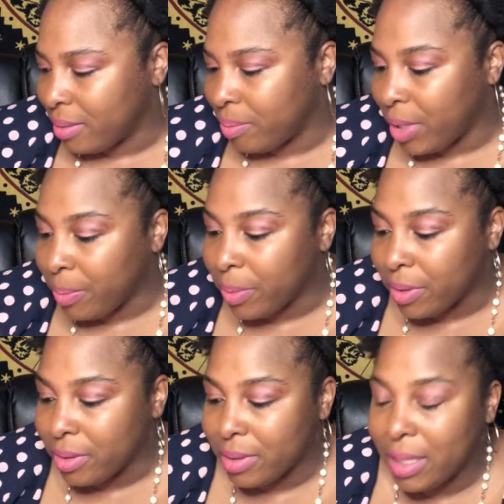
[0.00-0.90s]

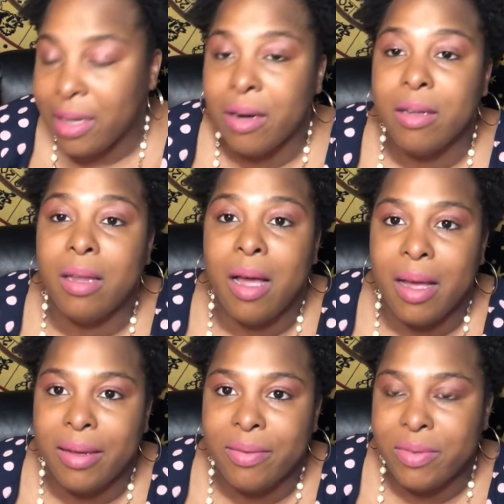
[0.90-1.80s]
people in our
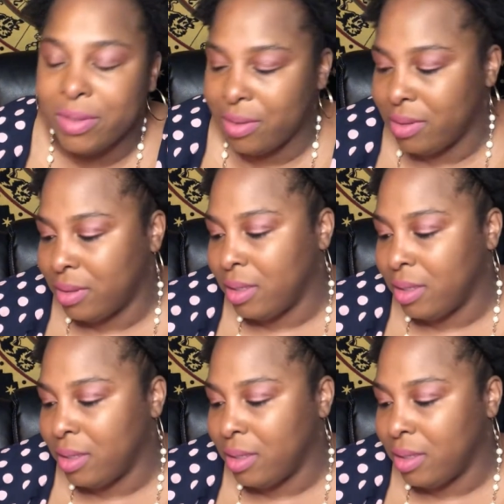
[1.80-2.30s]
lives?